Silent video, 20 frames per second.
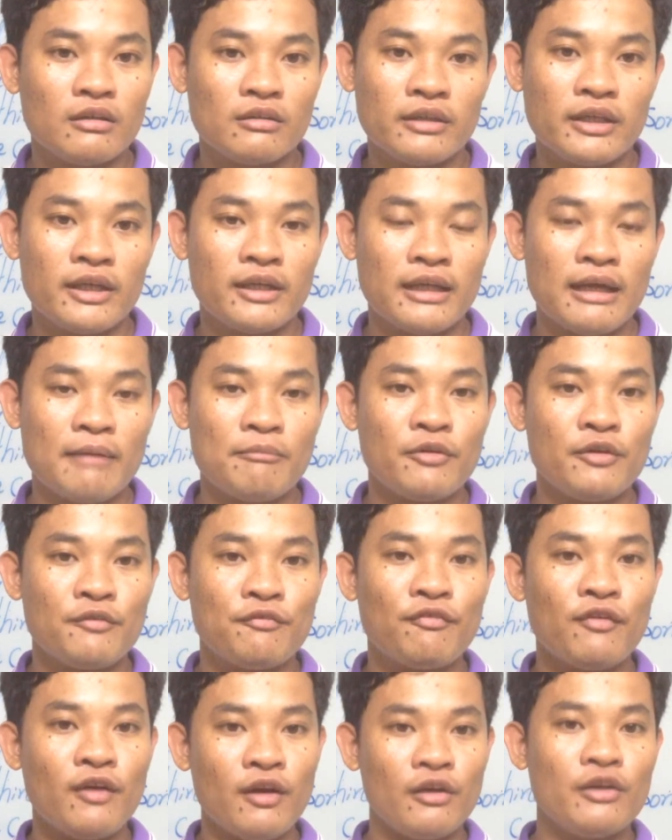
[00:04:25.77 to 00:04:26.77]
That I'm
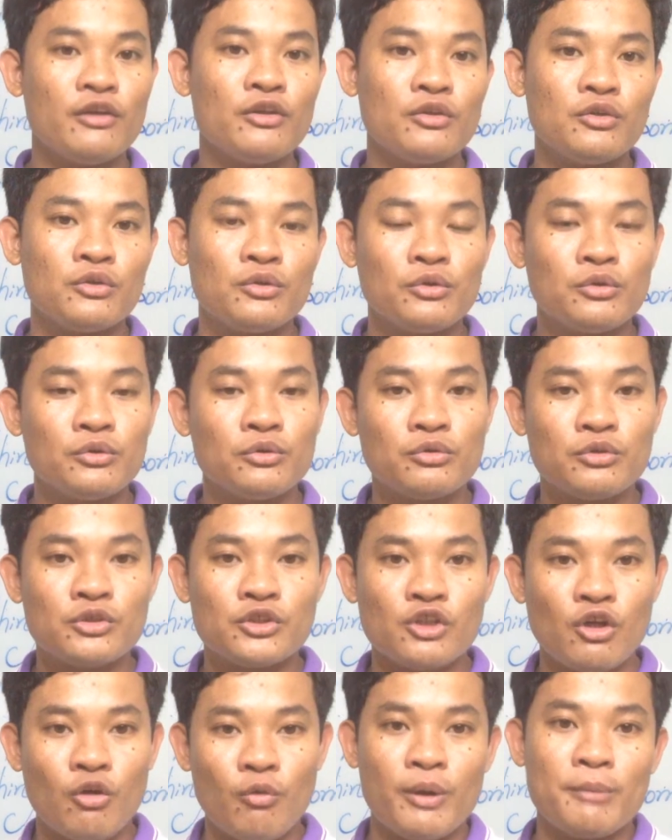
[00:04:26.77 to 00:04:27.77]
referring to
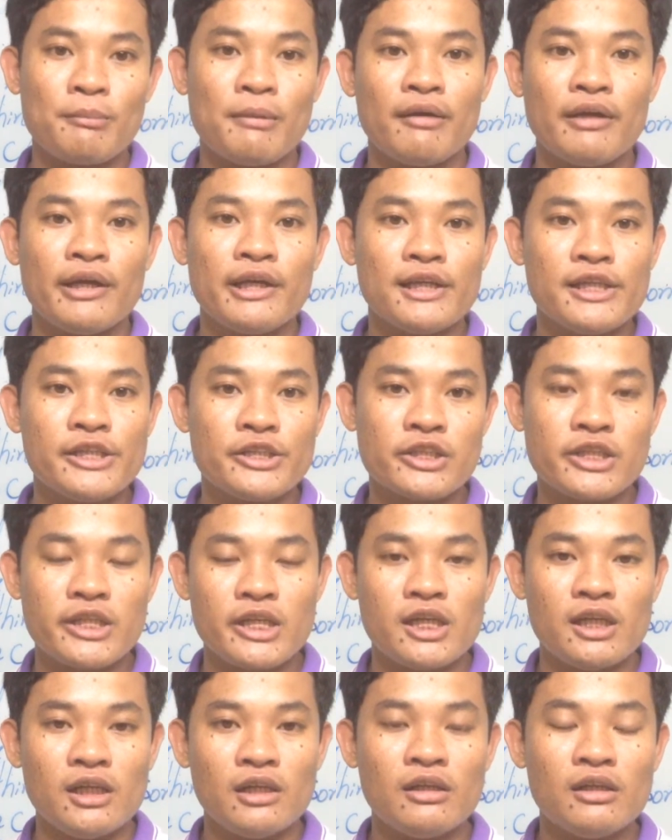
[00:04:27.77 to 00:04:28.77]
showing about English
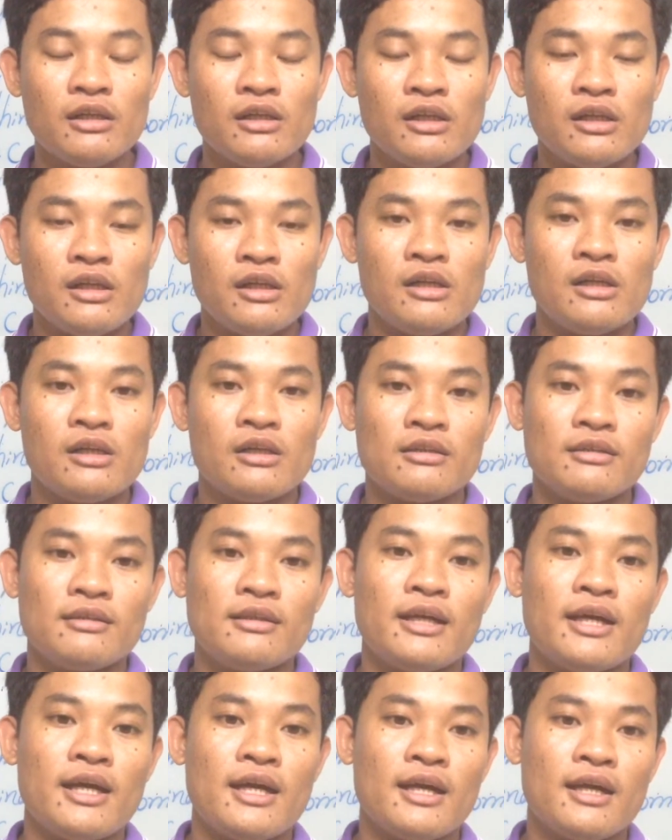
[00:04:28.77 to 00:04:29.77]
skill
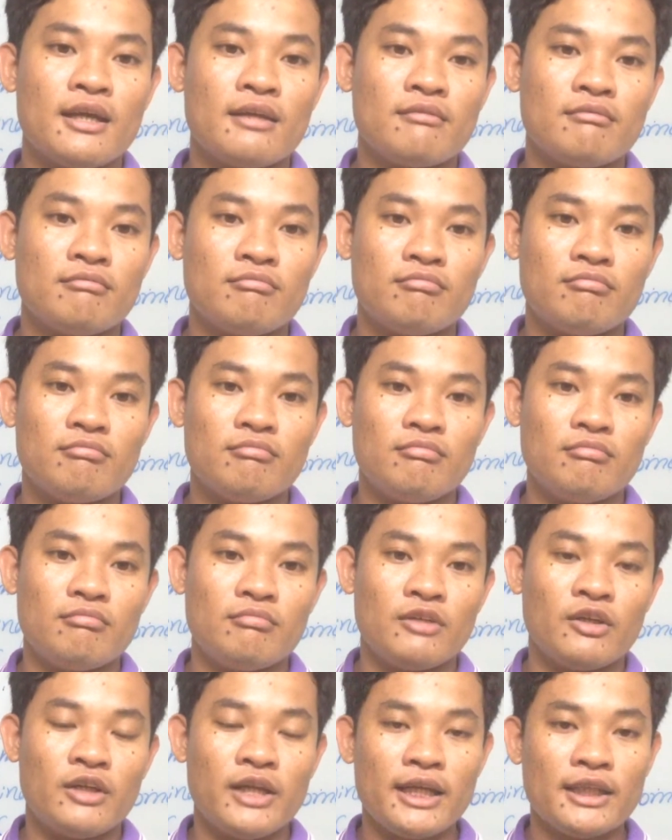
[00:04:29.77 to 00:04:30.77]
that
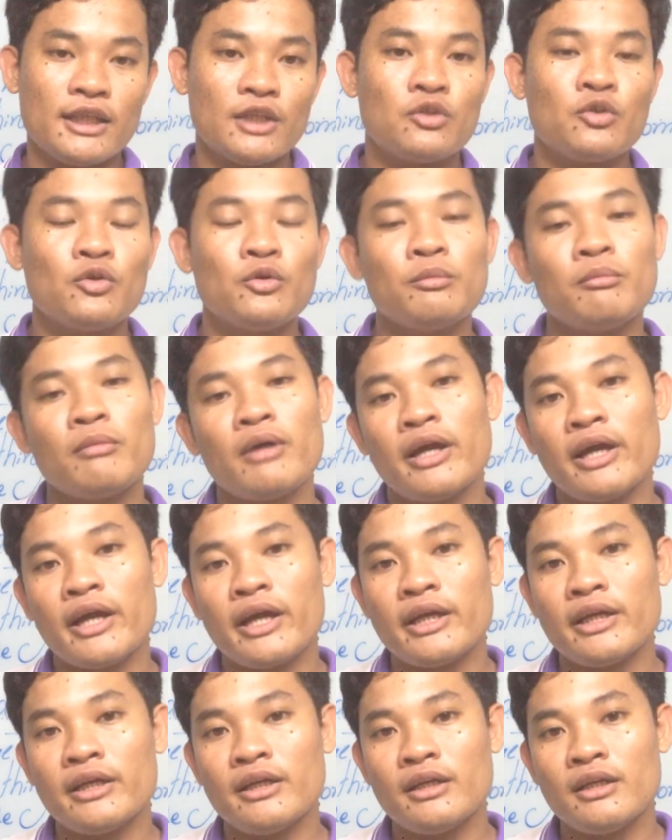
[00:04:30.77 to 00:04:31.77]
related to
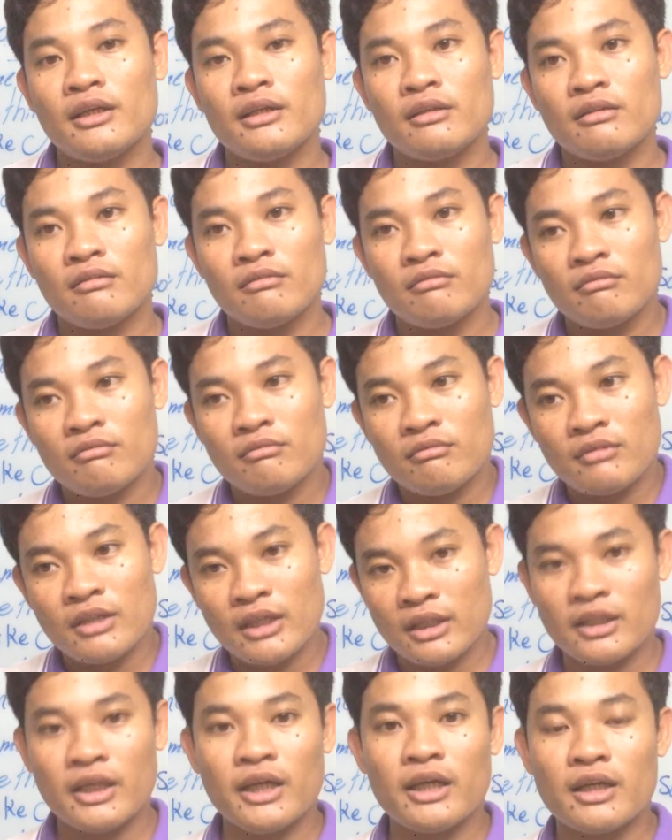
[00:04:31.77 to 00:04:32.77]
my
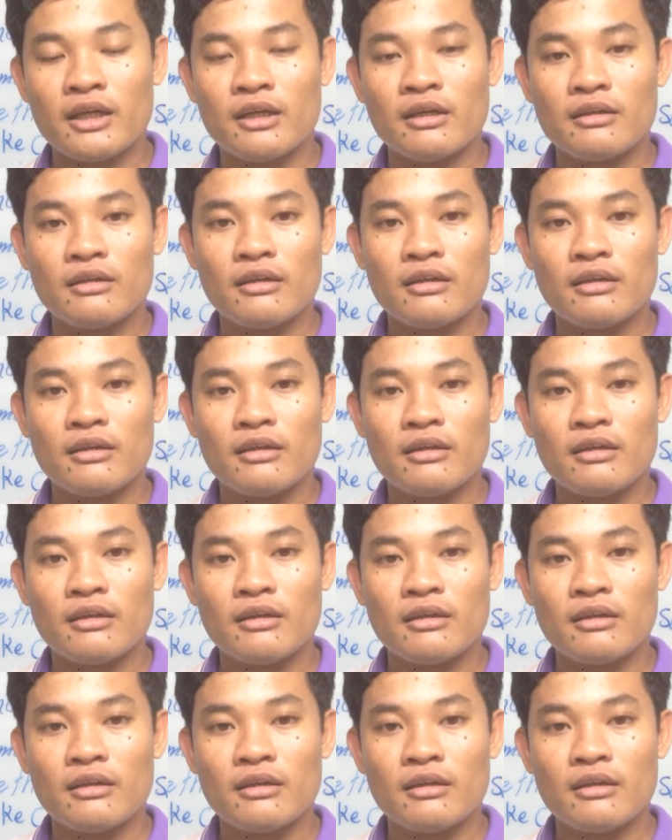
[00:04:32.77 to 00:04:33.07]
technique